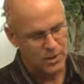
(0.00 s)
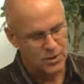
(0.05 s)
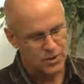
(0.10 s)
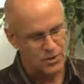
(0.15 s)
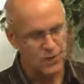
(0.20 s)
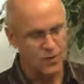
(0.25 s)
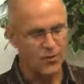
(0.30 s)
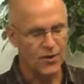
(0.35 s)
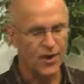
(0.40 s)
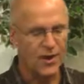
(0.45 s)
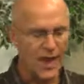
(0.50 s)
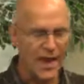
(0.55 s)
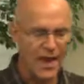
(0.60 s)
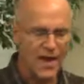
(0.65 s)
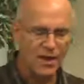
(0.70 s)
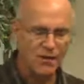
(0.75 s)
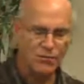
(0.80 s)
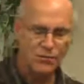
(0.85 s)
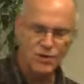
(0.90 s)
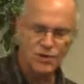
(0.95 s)
So the
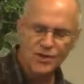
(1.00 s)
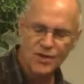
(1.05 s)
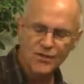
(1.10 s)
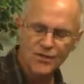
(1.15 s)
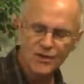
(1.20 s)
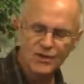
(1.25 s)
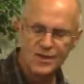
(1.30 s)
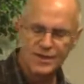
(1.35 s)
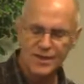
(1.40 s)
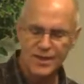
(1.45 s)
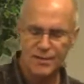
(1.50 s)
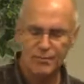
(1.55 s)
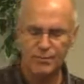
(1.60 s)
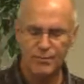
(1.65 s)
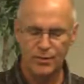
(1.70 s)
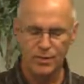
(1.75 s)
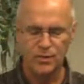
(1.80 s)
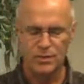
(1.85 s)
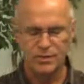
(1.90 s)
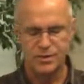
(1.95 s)
language and the
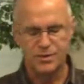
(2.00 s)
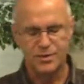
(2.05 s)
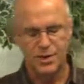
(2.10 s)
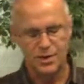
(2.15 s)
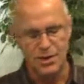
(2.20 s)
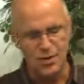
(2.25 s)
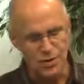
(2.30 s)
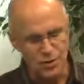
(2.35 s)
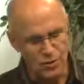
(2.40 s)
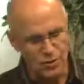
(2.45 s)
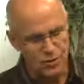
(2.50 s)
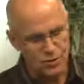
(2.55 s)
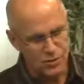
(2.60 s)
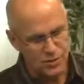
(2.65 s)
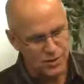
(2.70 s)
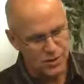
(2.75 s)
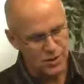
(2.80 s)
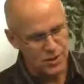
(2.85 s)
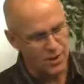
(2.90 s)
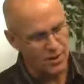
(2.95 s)
symbols
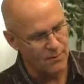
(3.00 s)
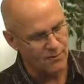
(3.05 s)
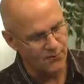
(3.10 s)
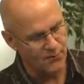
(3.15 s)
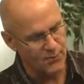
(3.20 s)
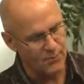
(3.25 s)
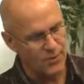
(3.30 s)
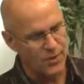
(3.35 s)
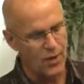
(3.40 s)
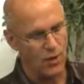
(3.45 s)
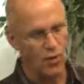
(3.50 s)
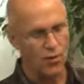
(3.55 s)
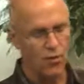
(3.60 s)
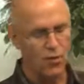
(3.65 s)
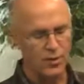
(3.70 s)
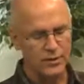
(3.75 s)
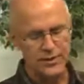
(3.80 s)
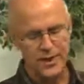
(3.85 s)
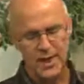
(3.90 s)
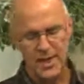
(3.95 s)
used come from the
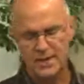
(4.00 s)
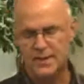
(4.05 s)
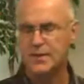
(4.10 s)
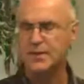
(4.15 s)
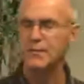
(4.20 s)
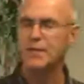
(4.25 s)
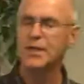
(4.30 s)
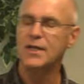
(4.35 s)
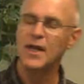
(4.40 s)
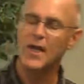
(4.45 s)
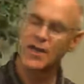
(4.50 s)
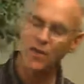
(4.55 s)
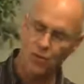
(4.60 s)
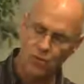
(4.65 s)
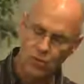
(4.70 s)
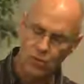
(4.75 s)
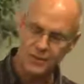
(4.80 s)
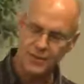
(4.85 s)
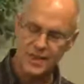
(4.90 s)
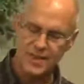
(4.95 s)
Old Testament and
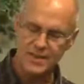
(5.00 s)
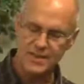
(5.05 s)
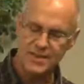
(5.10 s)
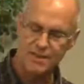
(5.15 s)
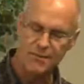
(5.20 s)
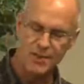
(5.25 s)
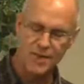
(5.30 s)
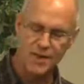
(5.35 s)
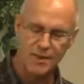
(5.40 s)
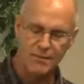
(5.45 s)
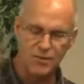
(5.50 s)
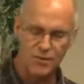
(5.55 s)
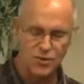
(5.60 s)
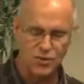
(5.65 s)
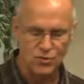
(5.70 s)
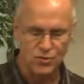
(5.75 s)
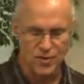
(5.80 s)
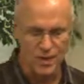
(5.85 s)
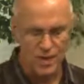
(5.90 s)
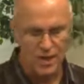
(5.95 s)
Old Testament
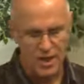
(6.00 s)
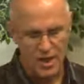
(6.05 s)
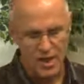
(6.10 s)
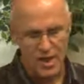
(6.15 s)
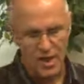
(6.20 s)
imagery,